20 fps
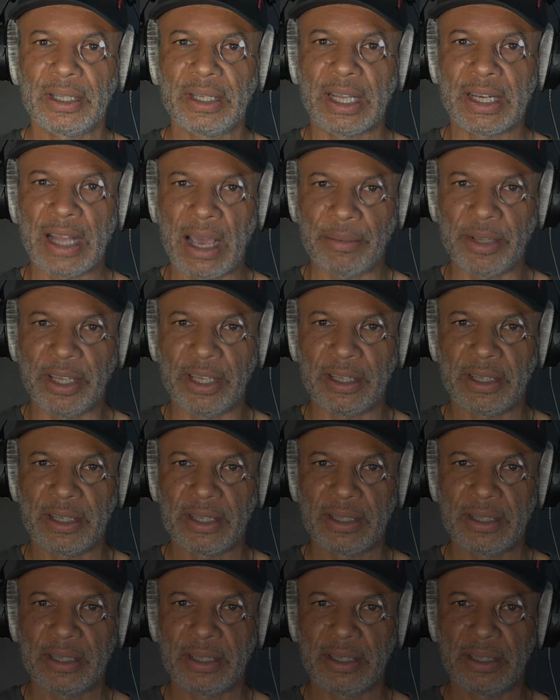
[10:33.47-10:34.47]
and happy.
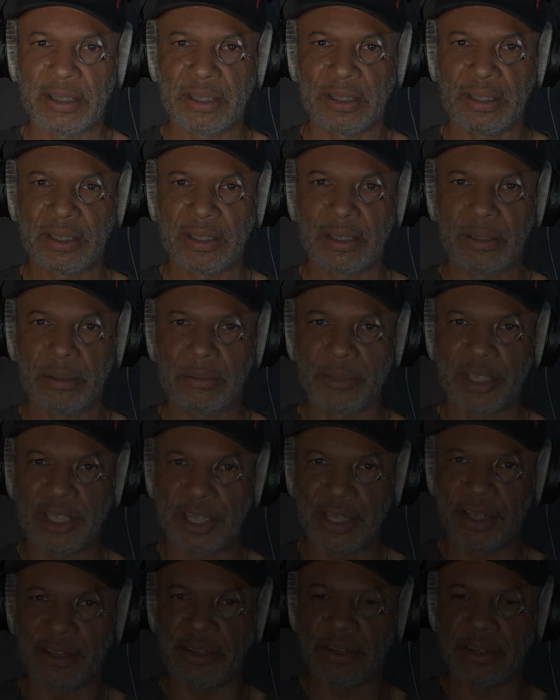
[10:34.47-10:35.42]
Be seeing